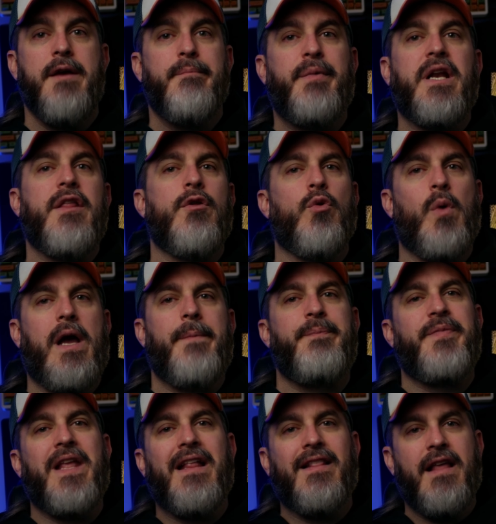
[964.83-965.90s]
But either way,
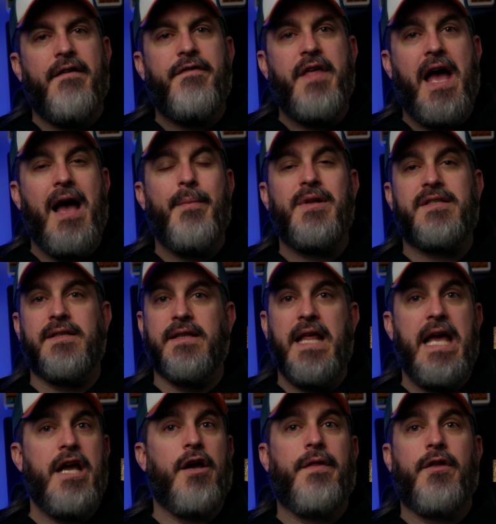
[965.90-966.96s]
it left the hobbits
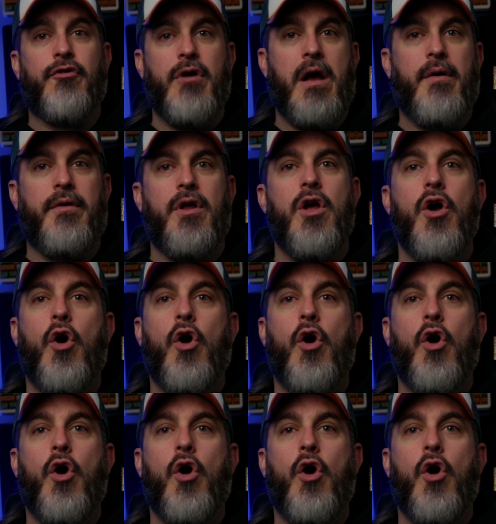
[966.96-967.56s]
laying on the ground,